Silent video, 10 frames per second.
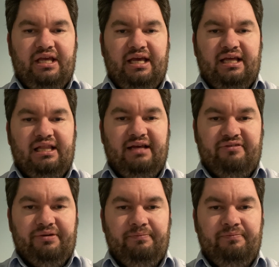
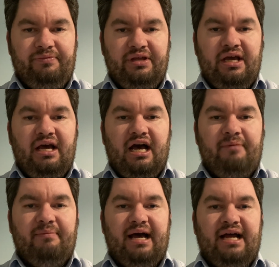11.
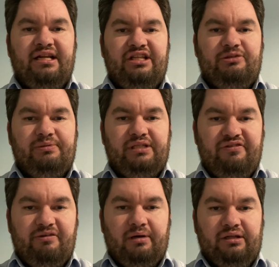And in this
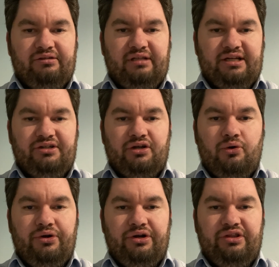specific polling station,
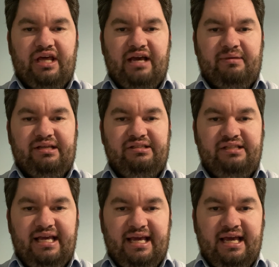according to the
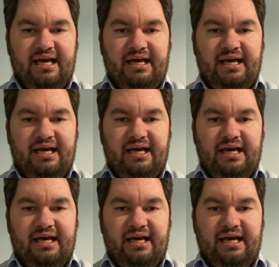ABC,